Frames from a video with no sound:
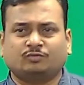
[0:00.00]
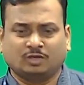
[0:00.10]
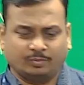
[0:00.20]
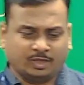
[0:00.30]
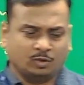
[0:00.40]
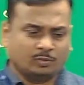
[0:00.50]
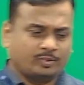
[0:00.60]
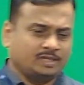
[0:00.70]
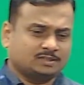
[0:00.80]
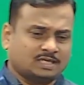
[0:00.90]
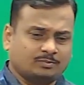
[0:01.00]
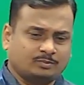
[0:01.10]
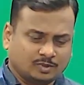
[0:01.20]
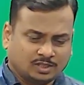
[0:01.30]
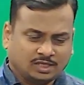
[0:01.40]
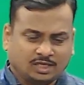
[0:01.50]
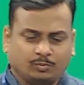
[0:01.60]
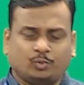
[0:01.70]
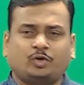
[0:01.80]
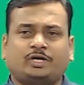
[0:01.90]
We will be doping some
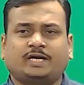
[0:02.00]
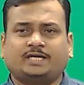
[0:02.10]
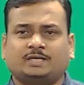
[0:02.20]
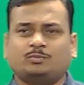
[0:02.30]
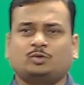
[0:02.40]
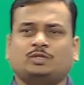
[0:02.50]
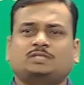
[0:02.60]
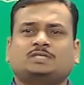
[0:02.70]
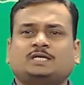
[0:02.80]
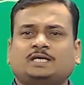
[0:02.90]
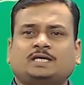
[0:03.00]
impurity item to this